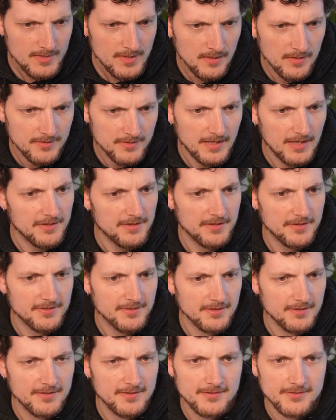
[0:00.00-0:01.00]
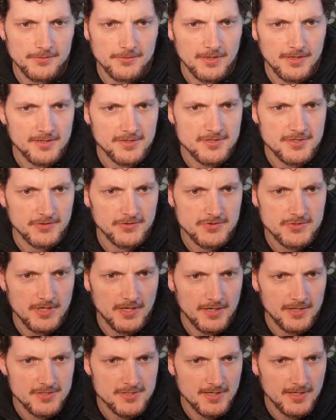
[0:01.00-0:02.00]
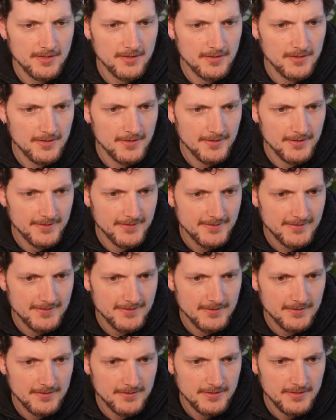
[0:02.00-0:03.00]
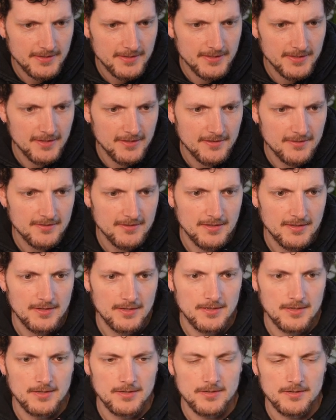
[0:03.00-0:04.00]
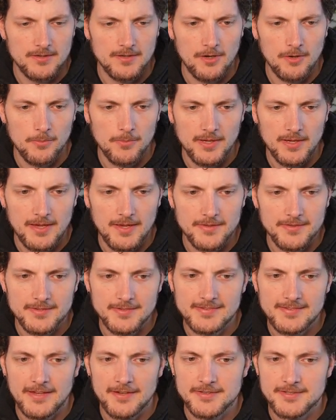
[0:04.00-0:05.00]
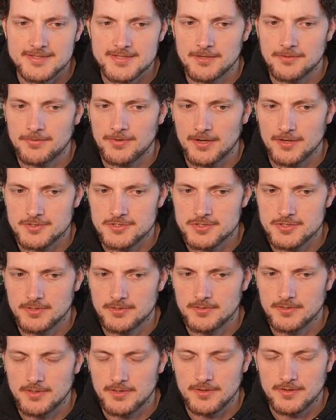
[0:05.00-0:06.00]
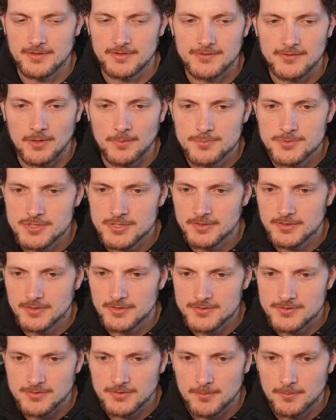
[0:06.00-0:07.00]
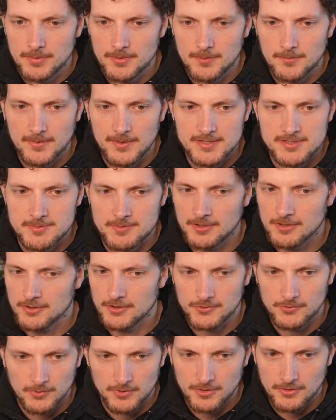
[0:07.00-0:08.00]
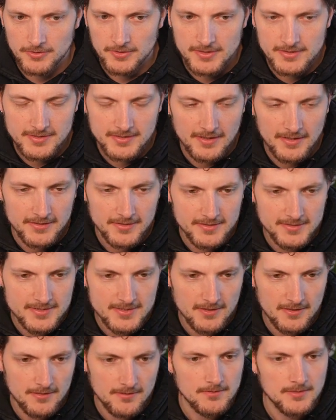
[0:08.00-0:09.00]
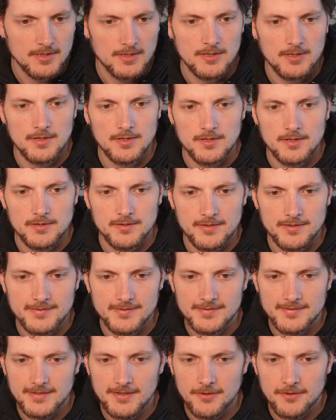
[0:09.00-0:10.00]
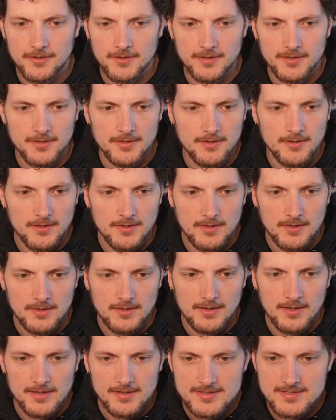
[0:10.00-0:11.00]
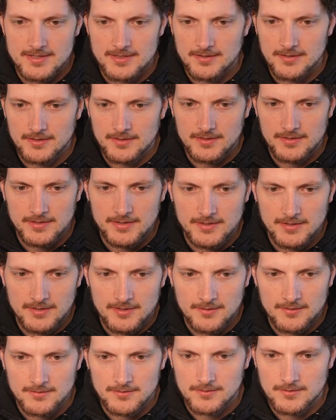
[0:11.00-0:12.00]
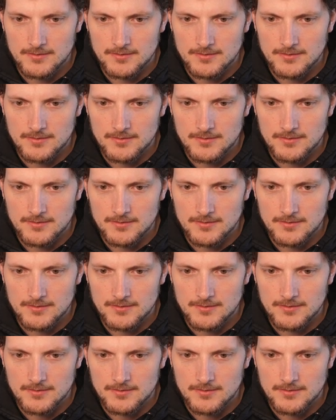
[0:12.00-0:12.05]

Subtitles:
the other thing that's really just changing is here. Now we add this editor function. Yeah, that's optional to implement because we don't need an editor necessarily. And here